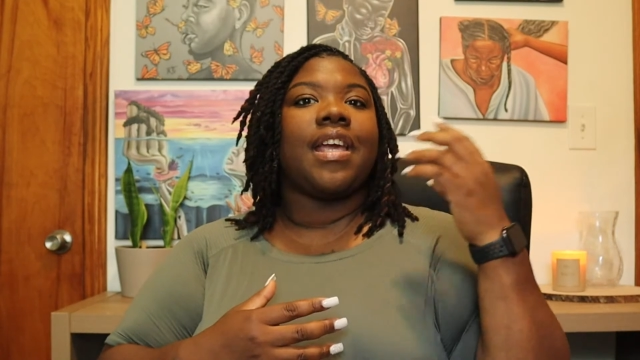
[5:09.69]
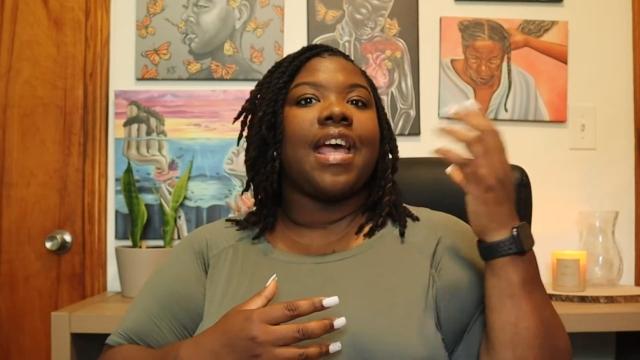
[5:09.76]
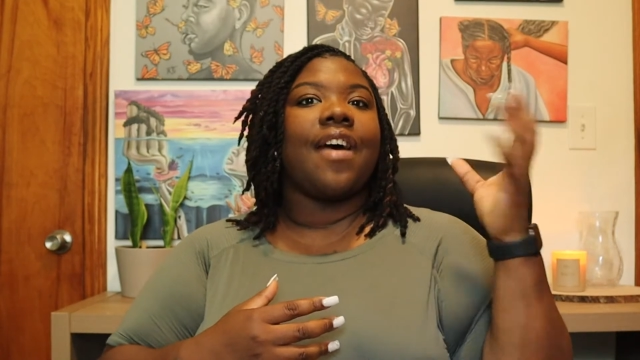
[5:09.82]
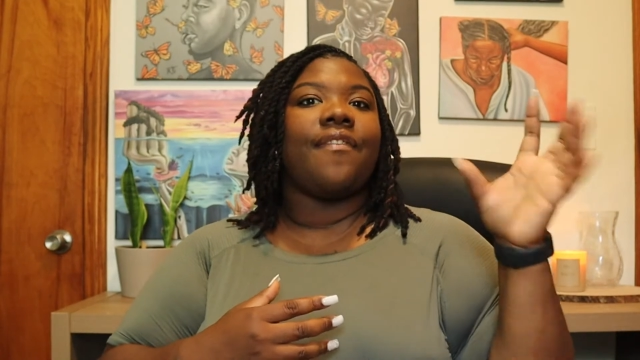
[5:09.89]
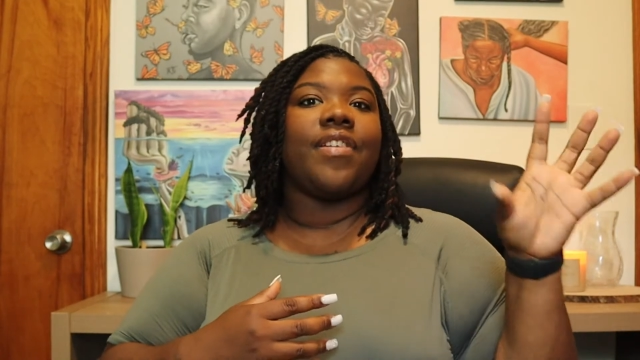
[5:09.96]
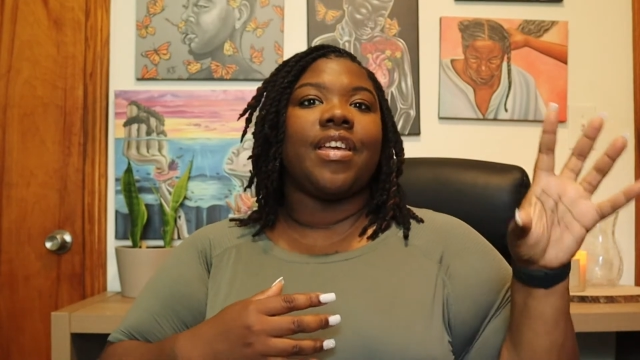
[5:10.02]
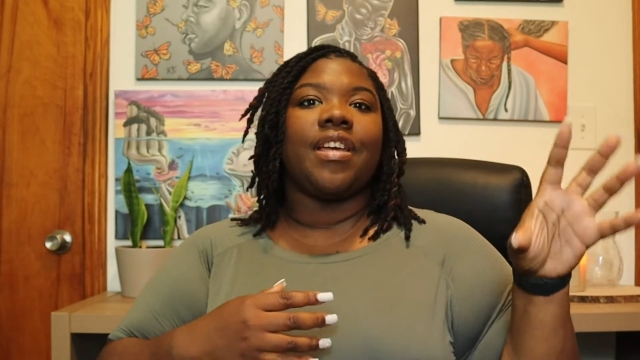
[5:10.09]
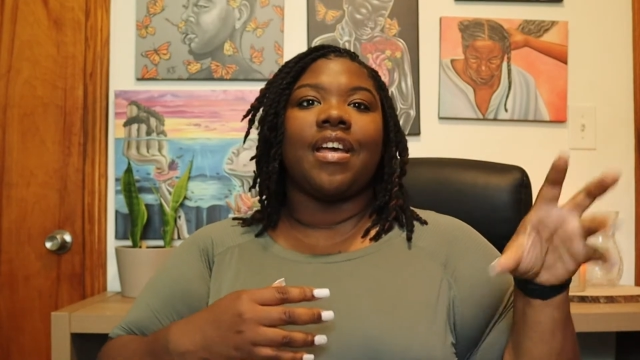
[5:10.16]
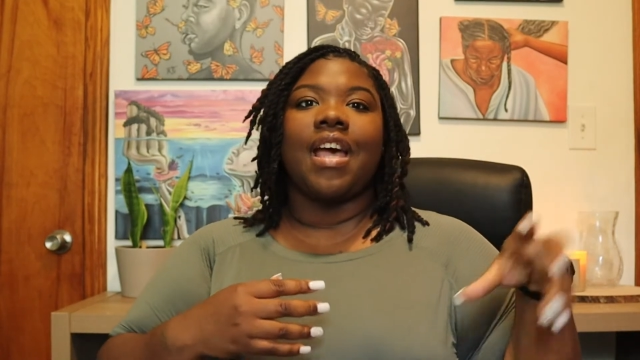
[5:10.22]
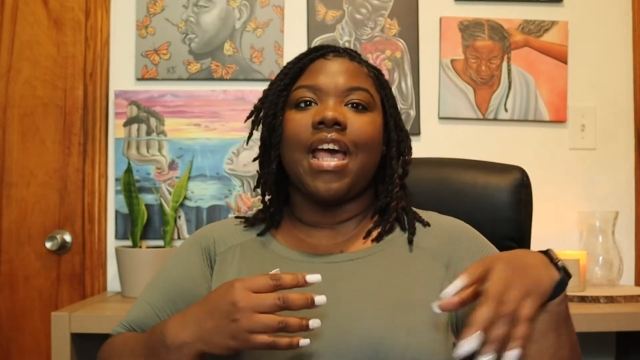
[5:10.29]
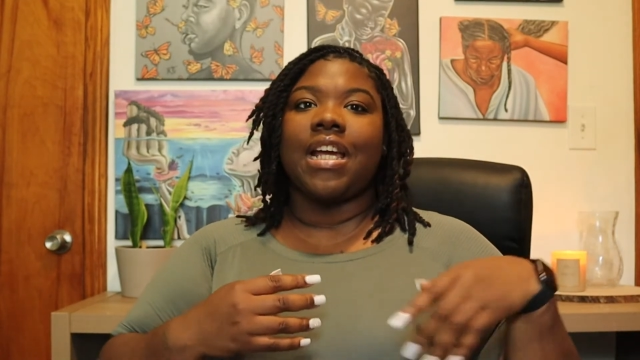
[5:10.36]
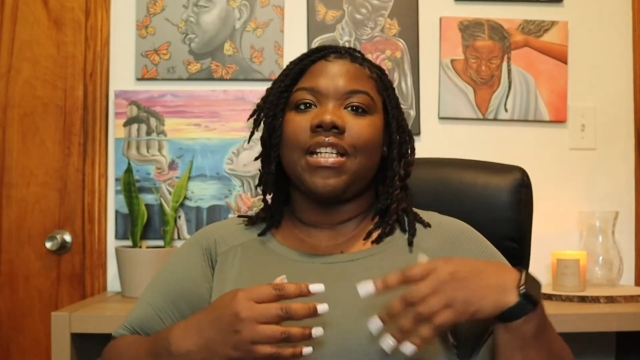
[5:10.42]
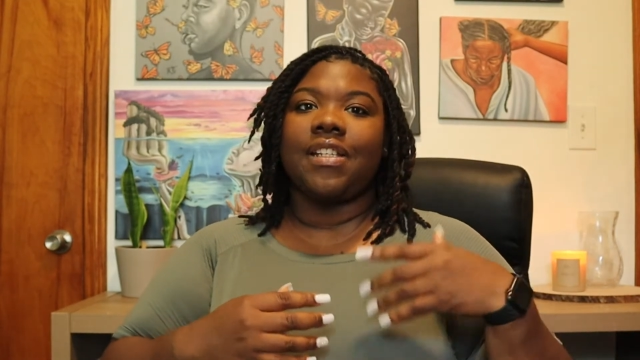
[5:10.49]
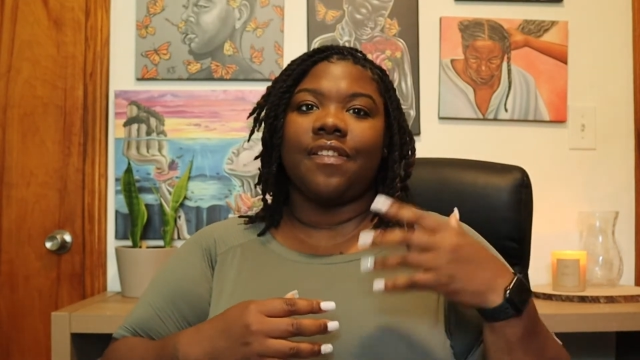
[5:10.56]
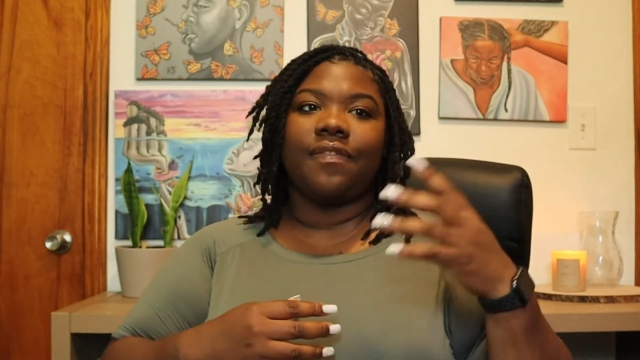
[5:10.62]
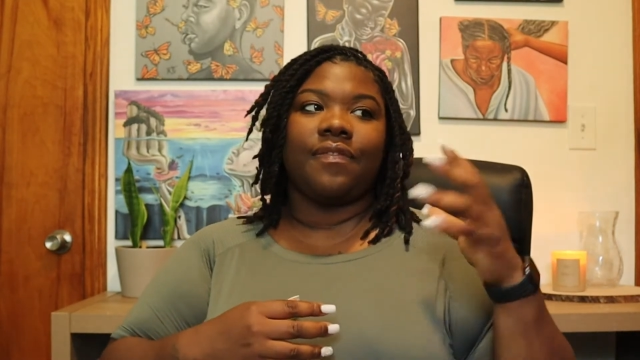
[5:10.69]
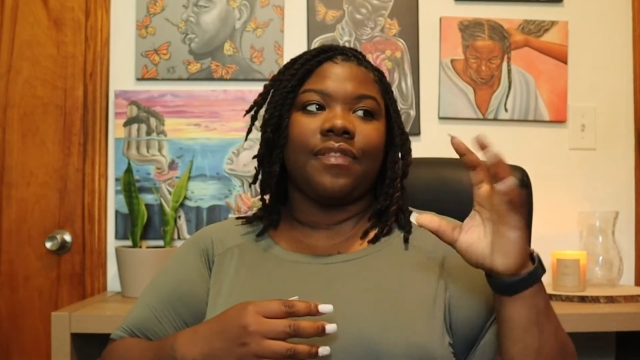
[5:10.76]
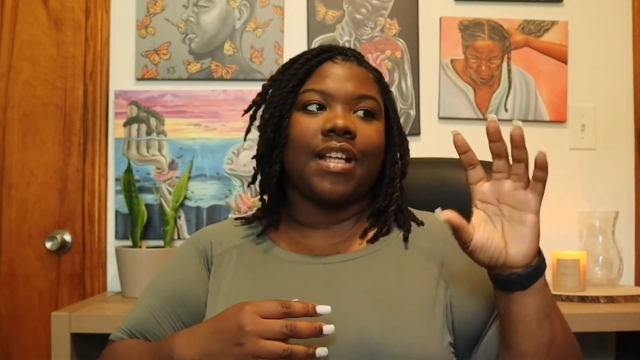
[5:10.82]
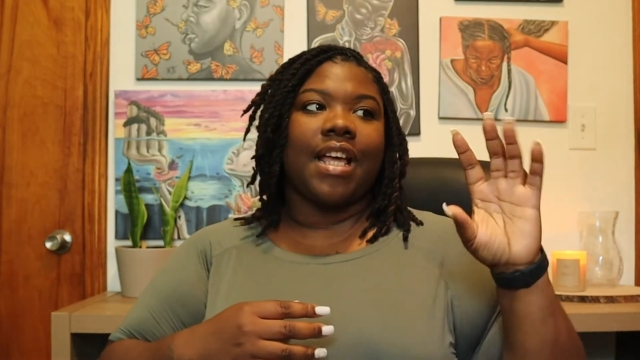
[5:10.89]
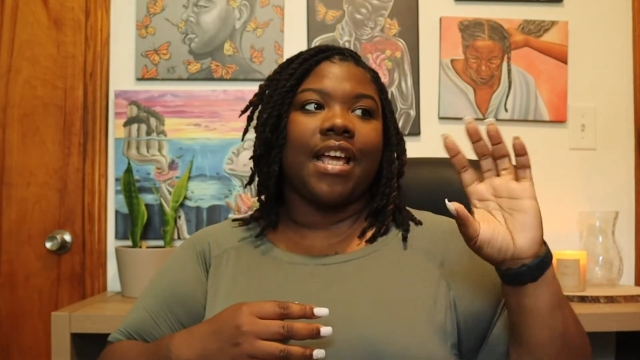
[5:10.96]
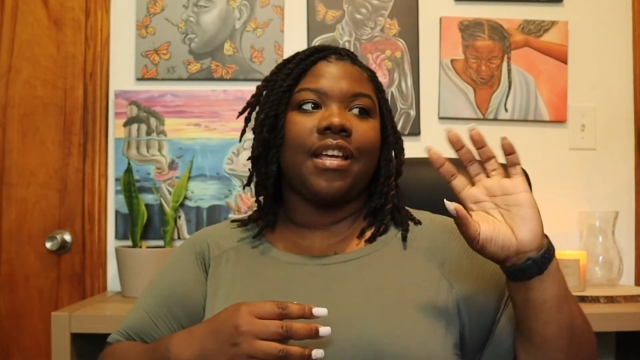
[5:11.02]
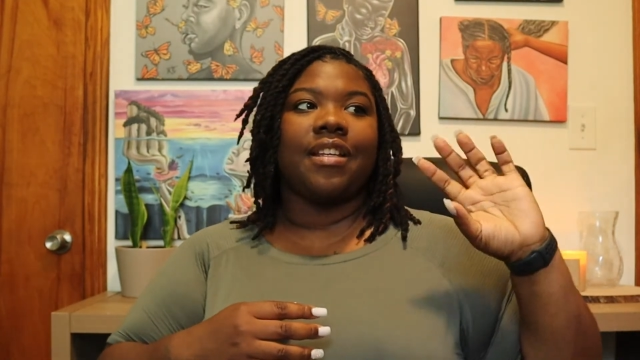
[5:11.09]
having an active
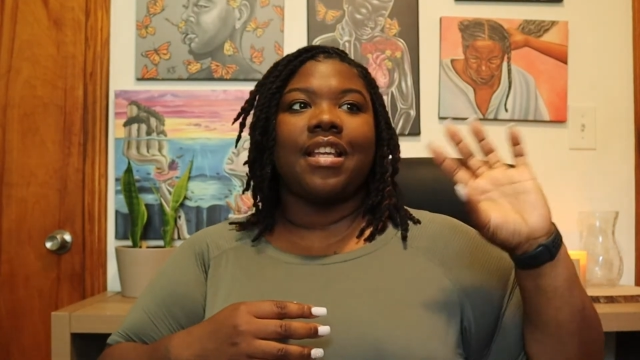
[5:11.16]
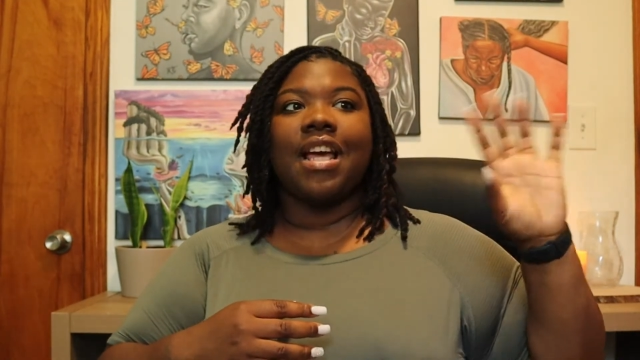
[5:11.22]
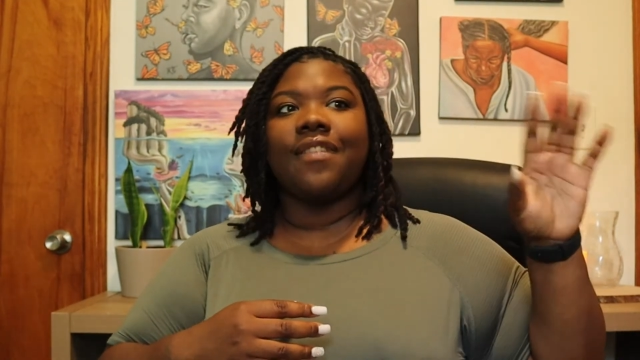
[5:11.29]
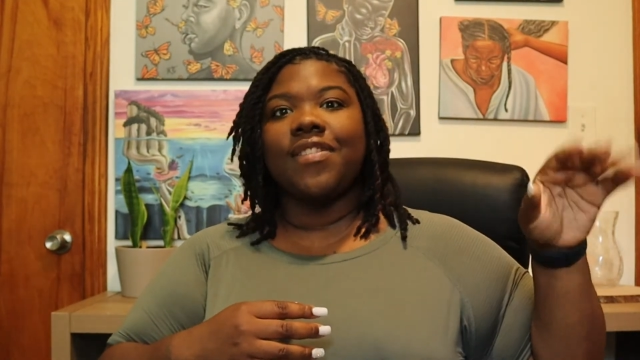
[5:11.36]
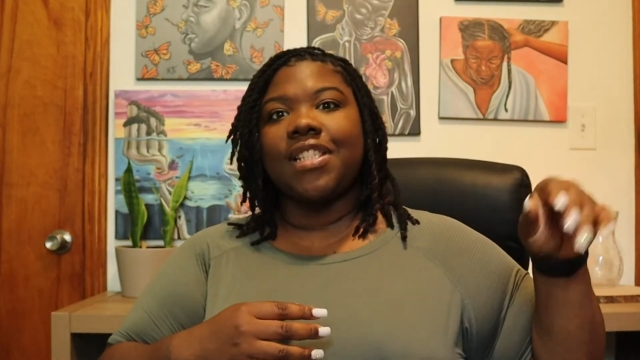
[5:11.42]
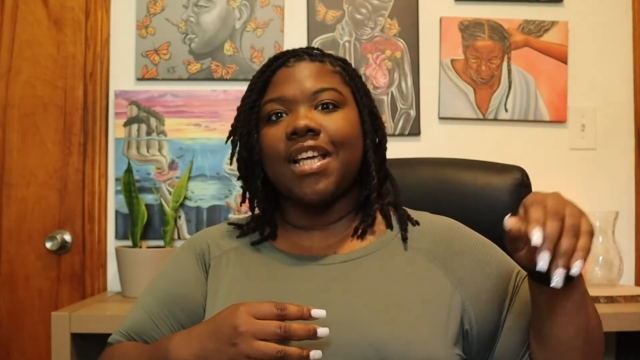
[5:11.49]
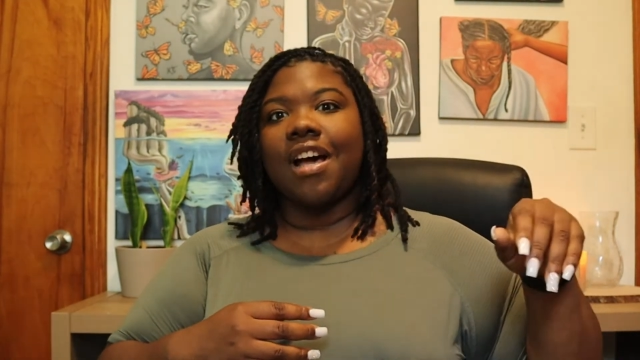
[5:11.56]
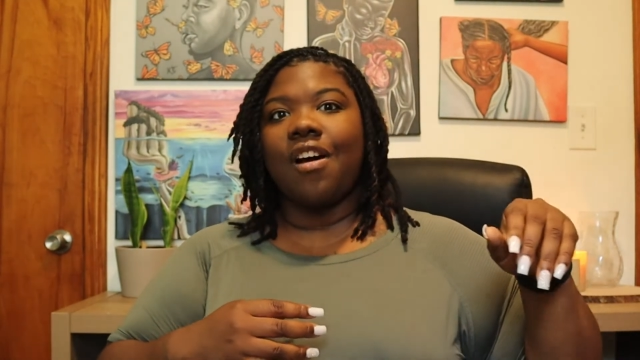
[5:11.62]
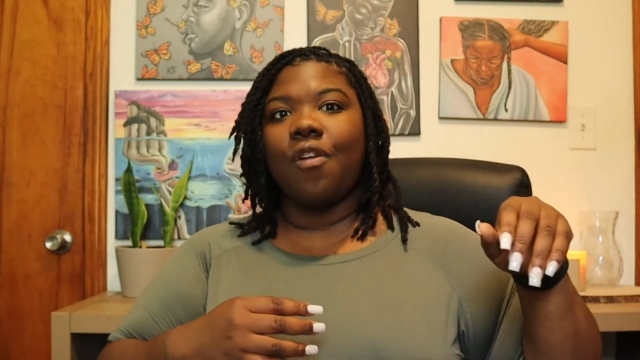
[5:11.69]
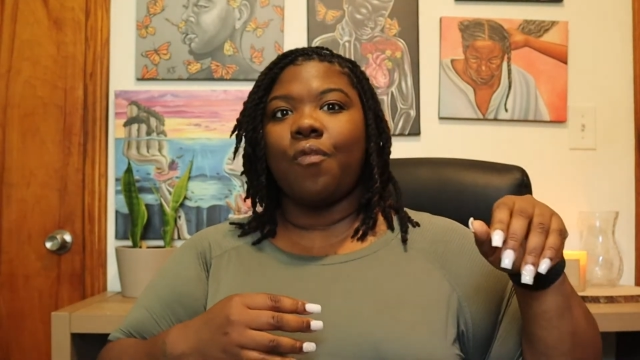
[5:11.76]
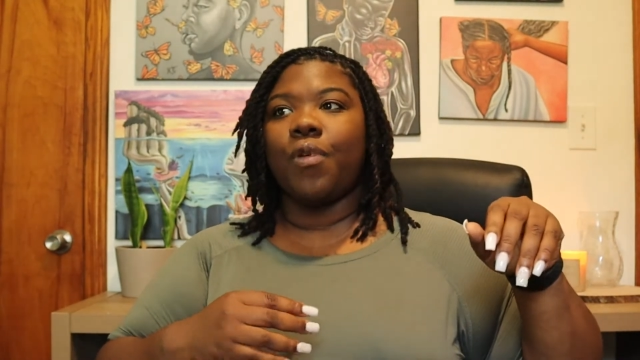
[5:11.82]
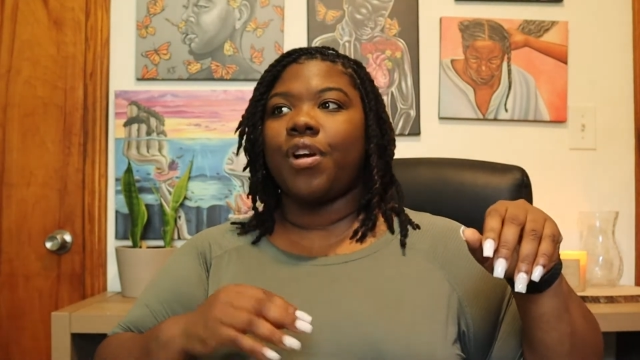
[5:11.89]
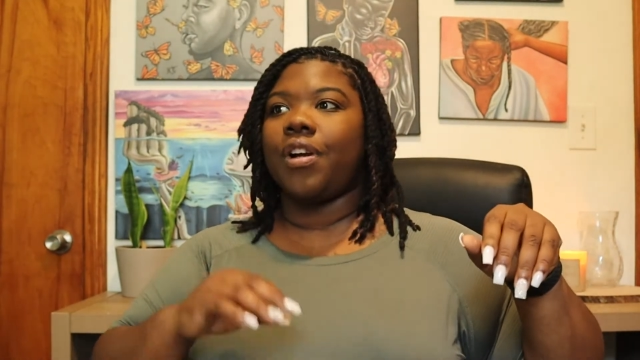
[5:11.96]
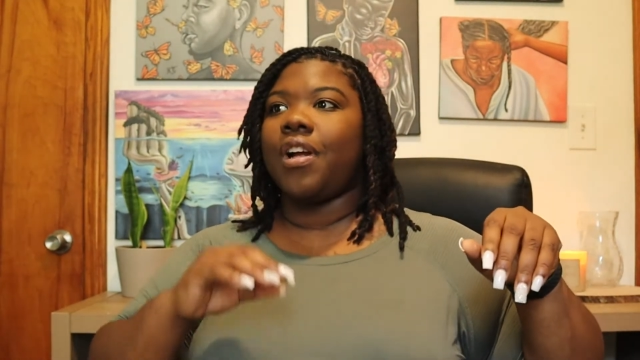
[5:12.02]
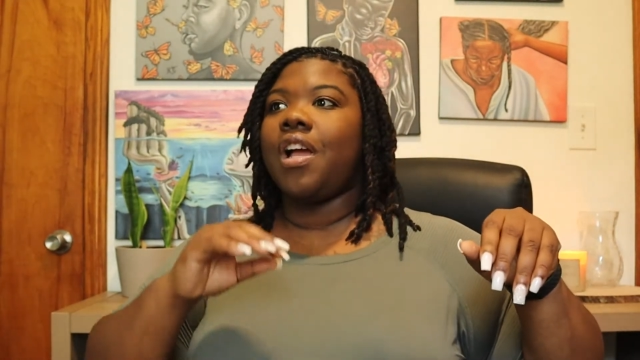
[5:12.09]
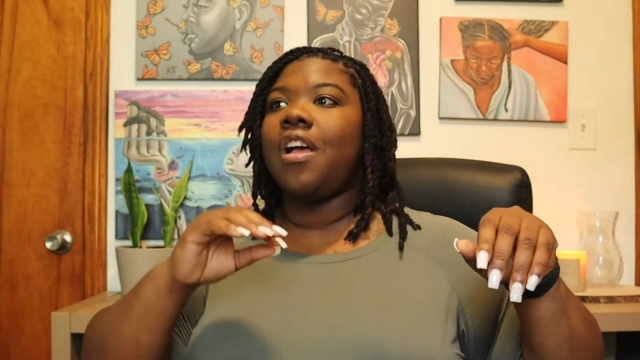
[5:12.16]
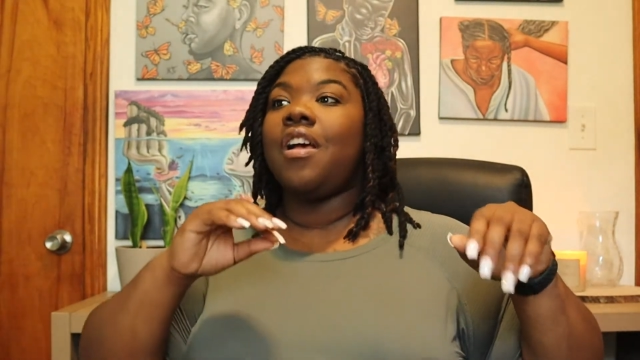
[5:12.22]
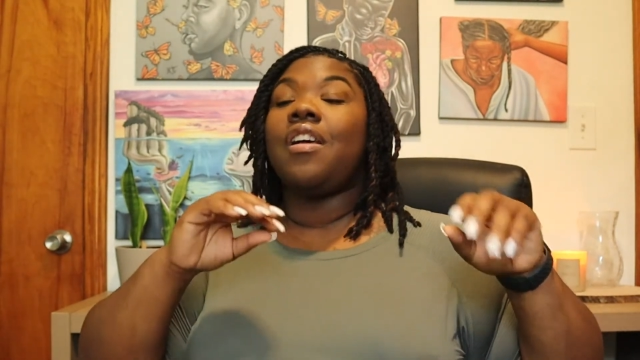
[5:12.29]
like lifestyle where,